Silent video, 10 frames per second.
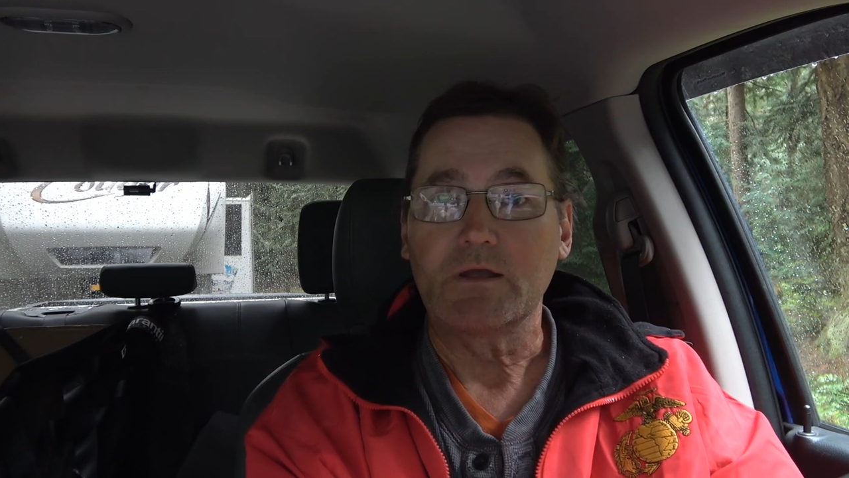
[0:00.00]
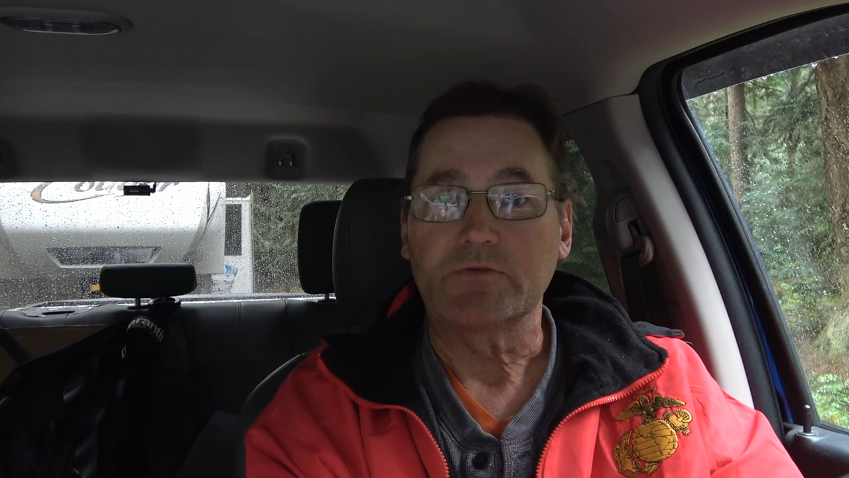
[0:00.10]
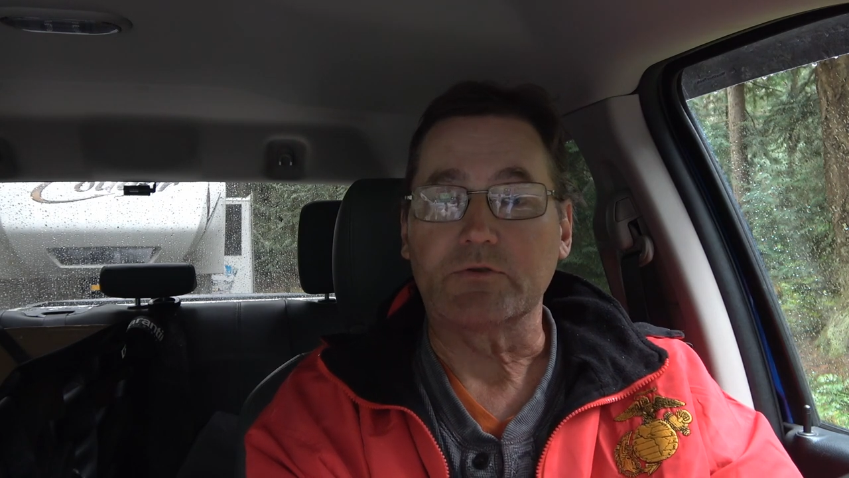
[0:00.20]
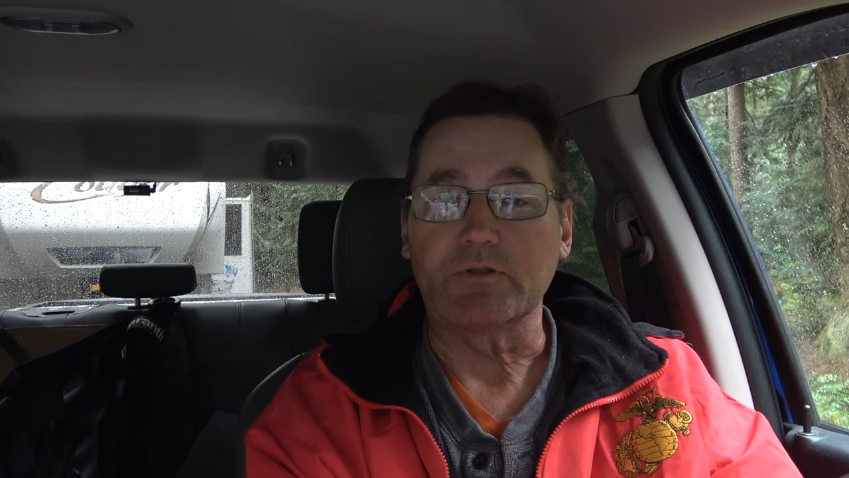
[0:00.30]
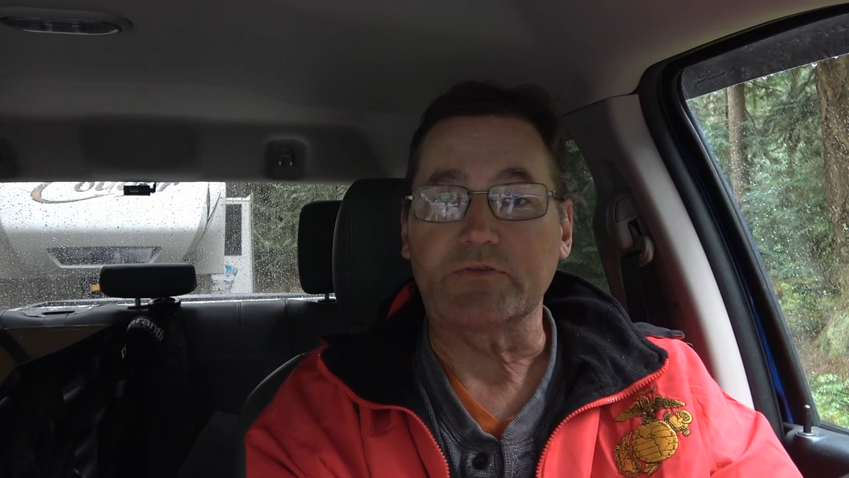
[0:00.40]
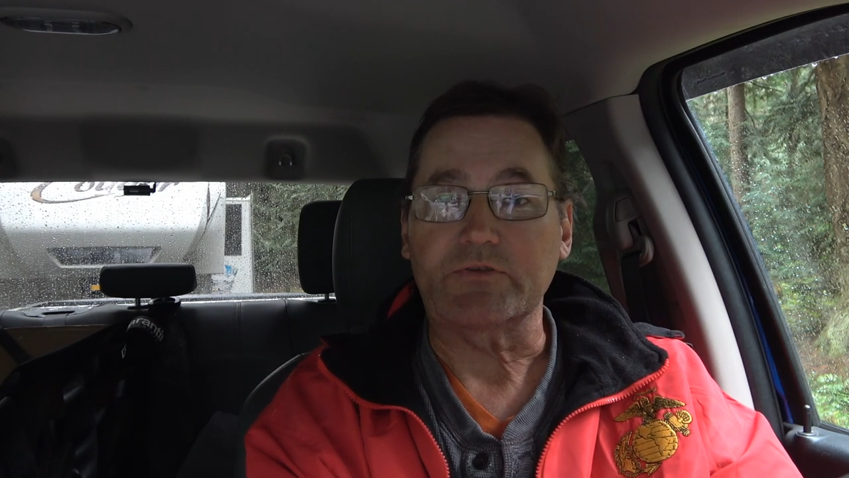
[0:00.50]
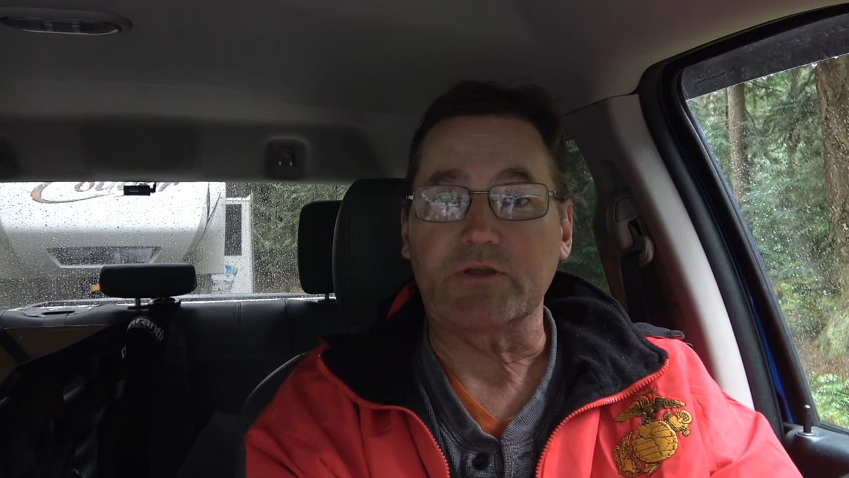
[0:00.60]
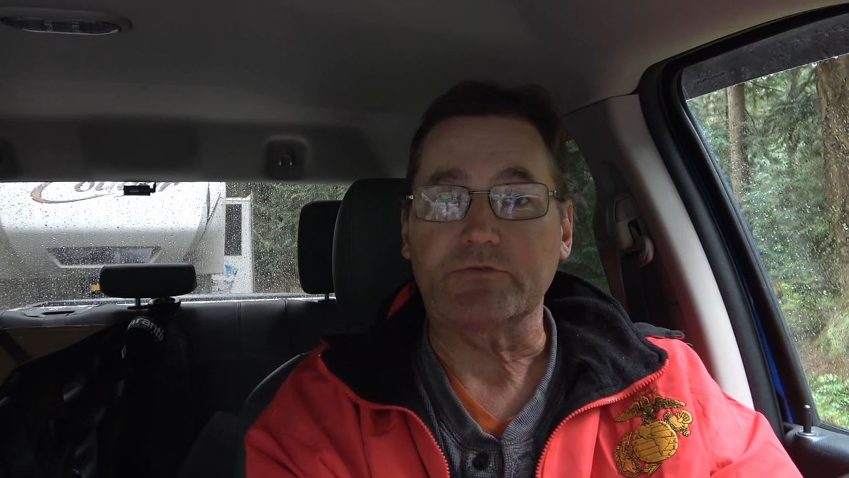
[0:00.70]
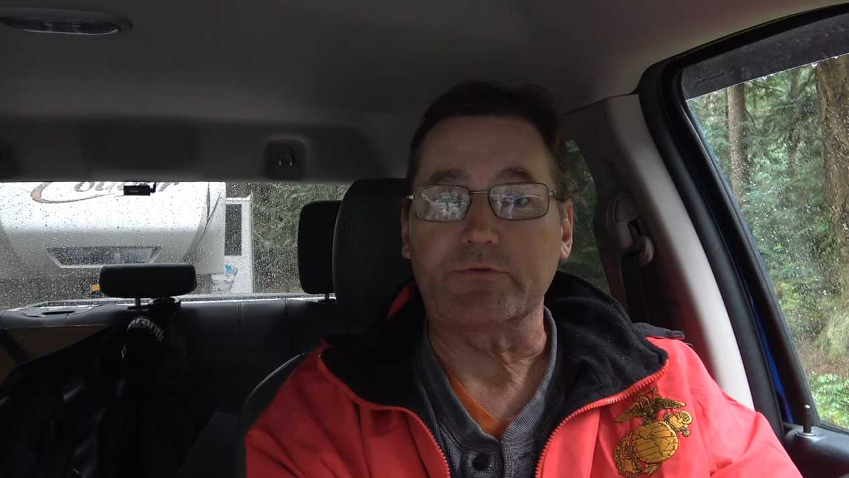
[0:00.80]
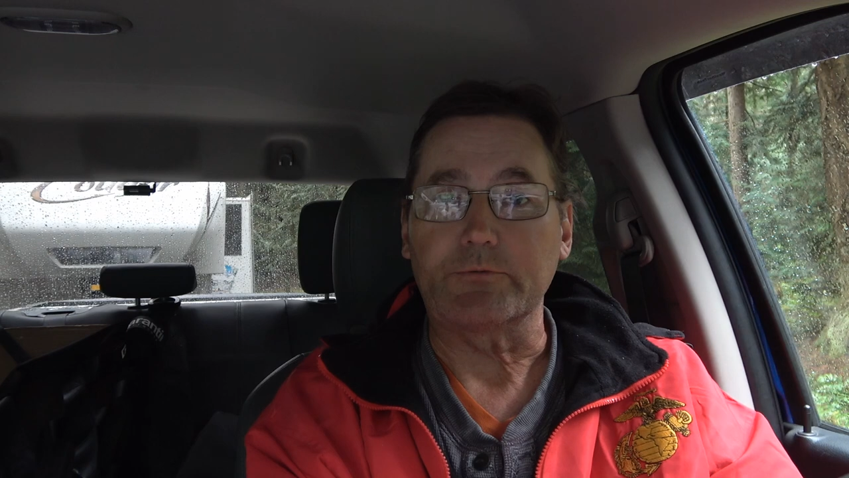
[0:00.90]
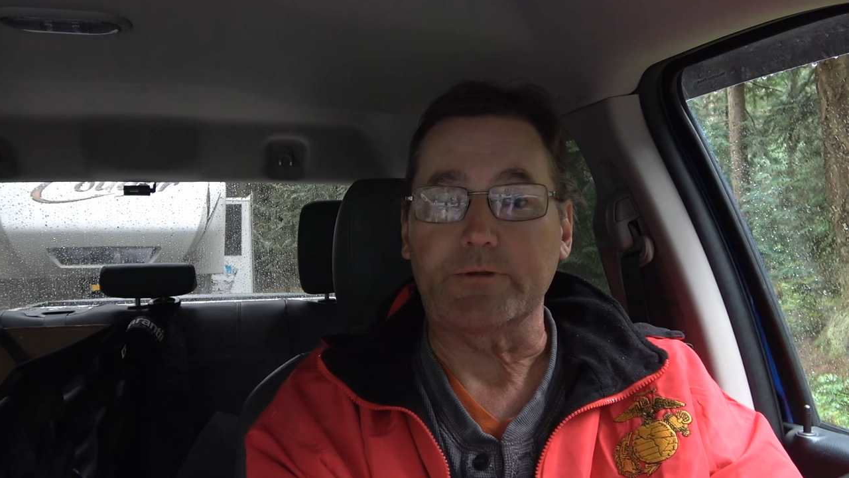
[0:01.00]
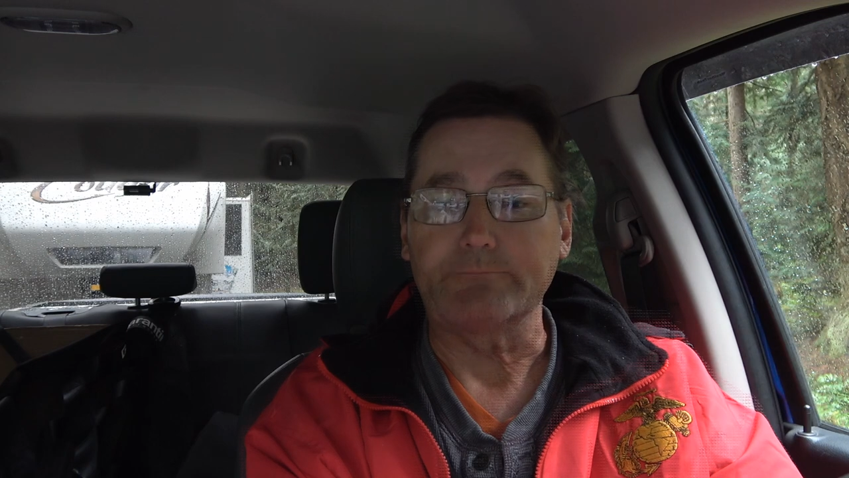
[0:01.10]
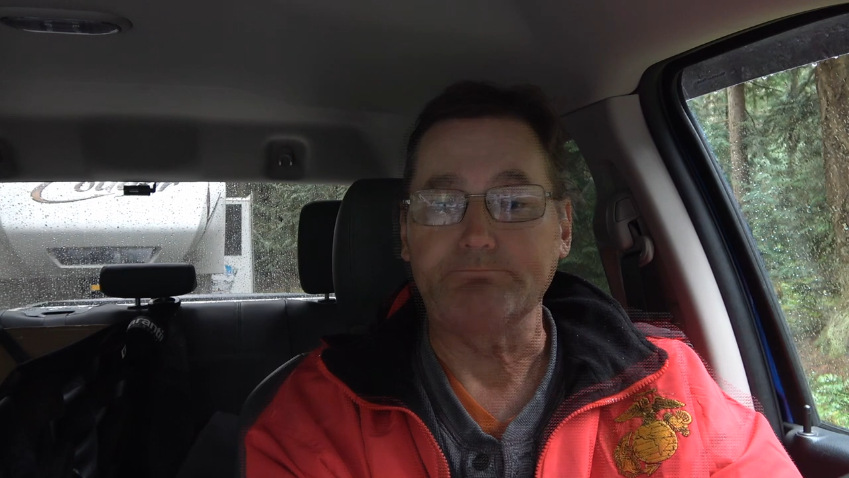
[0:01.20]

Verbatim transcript: So let's get to it.